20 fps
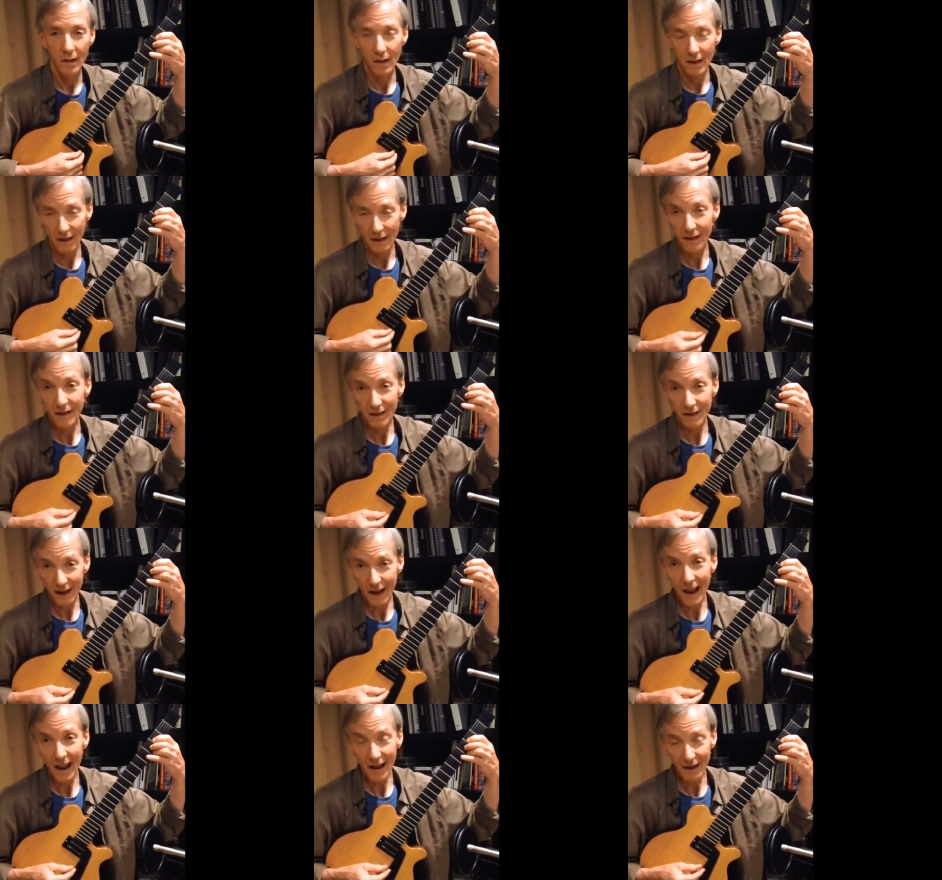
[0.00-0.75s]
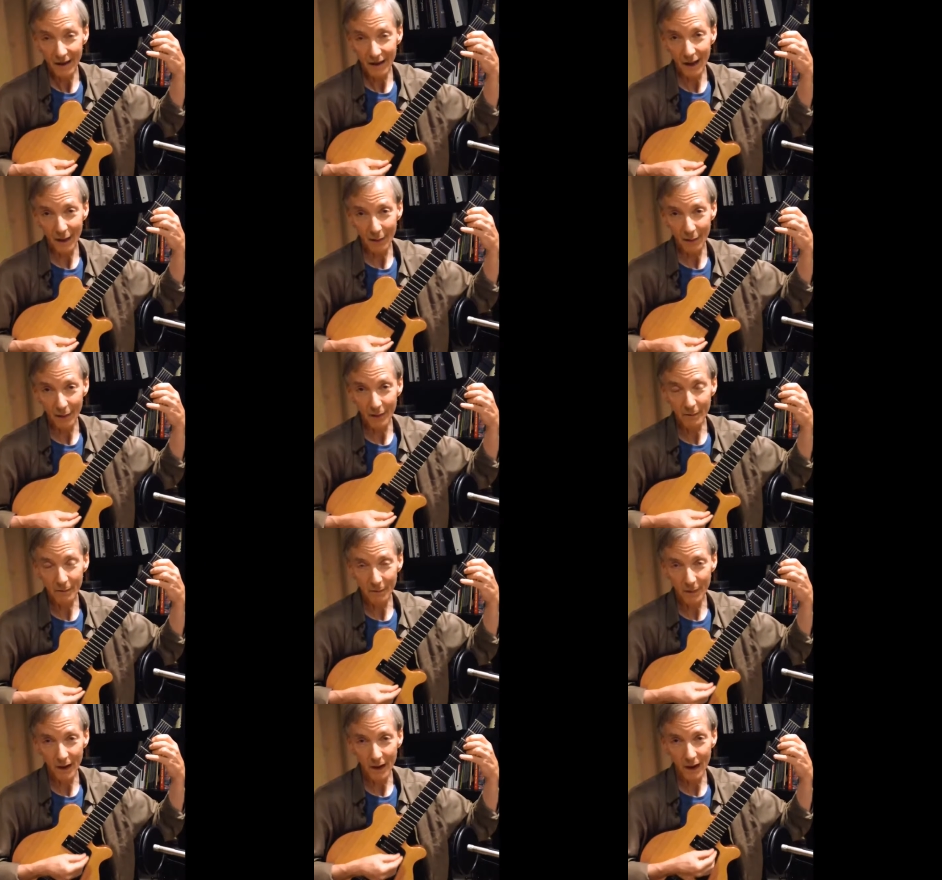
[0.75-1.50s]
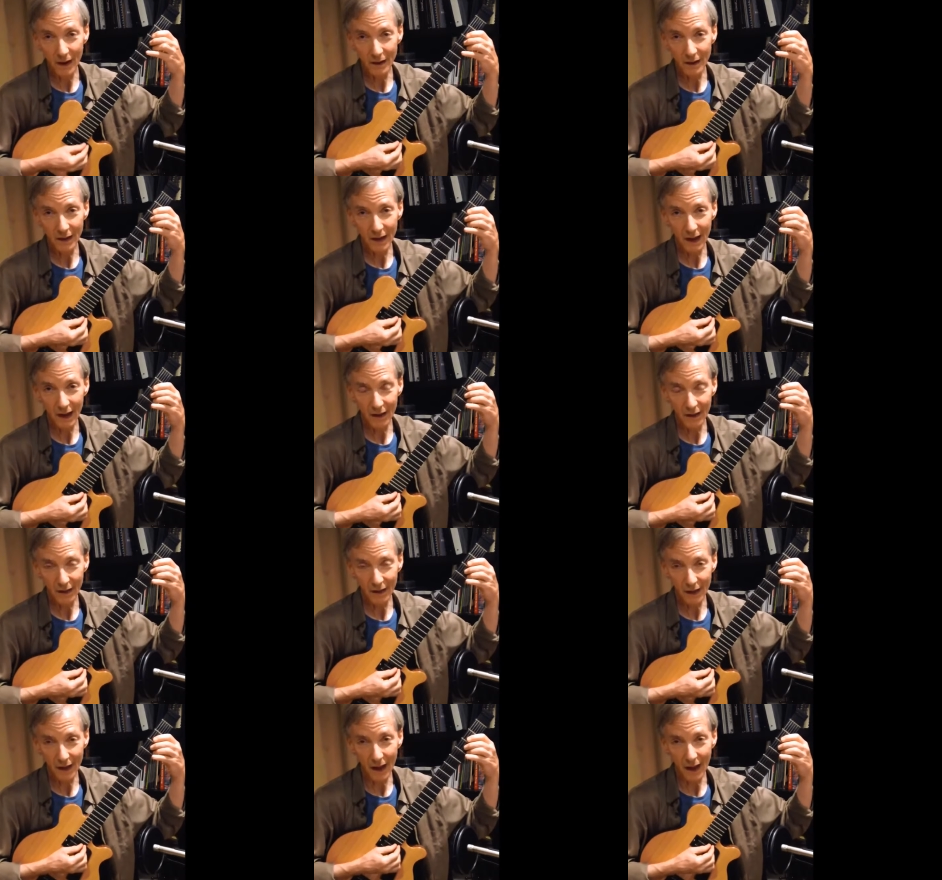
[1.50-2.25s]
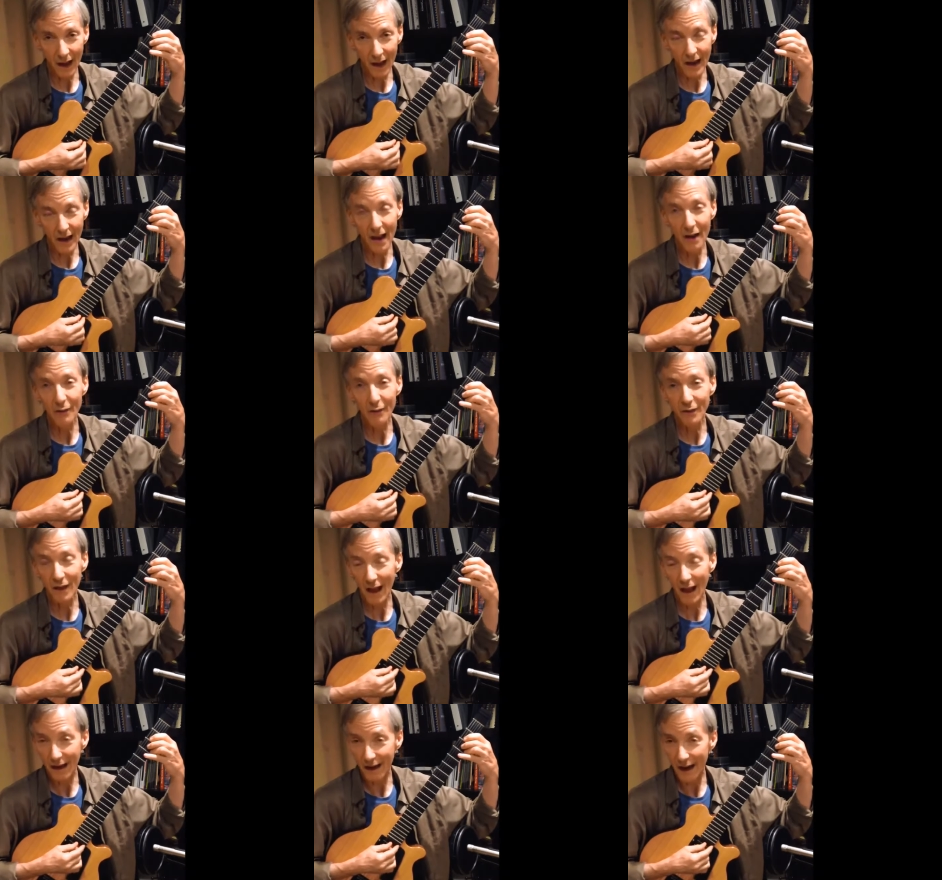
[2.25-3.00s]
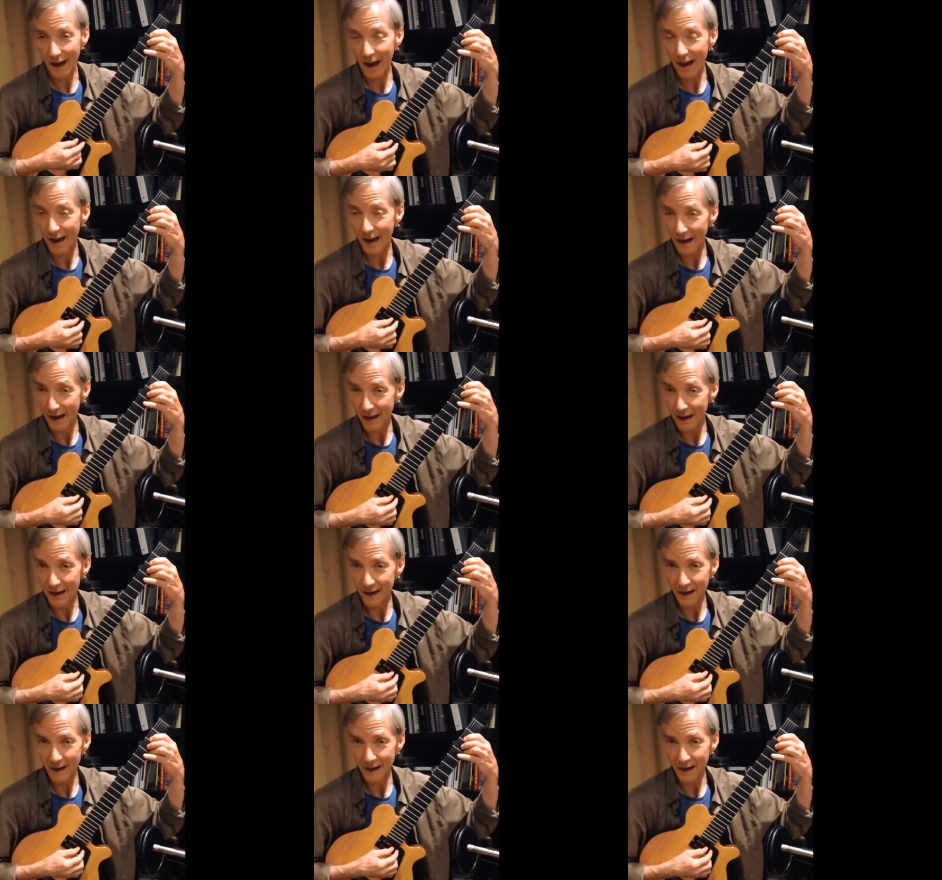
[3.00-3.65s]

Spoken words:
this is an A7 that actually has a 9 and a flat 9 in it.